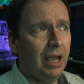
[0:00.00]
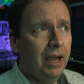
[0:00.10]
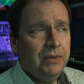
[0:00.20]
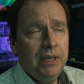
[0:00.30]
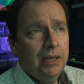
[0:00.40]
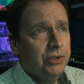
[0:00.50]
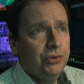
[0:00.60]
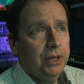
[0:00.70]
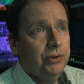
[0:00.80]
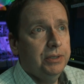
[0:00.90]
I've seen
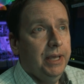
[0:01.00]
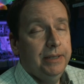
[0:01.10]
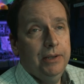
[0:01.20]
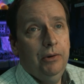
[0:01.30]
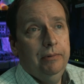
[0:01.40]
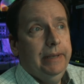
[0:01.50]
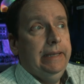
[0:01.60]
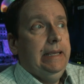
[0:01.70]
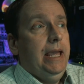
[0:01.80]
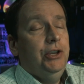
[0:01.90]
instructors that don't
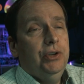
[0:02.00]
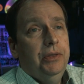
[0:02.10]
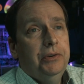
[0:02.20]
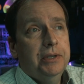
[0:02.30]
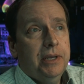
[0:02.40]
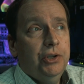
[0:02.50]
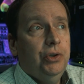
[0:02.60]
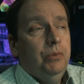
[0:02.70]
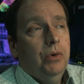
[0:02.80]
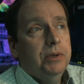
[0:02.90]
engage on their
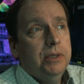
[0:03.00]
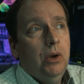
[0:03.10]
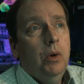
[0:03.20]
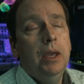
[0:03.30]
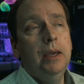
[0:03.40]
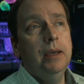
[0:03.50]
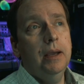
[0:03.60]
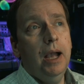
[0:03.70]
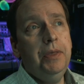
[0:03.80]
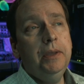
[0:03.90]
discussion board. So
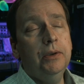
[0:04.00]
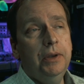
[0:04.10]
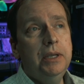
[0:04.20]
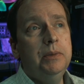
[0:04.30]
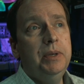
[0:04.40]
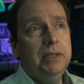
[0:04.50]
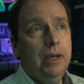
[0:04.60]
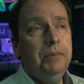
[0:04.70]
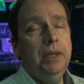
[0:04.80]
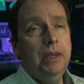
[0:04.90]
I think there needs to be
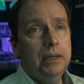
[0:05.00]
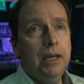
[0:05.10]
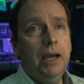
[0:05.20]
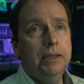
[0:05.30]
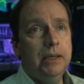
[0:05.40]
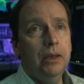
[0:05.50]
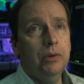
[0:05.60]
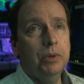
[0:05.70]
something that ties together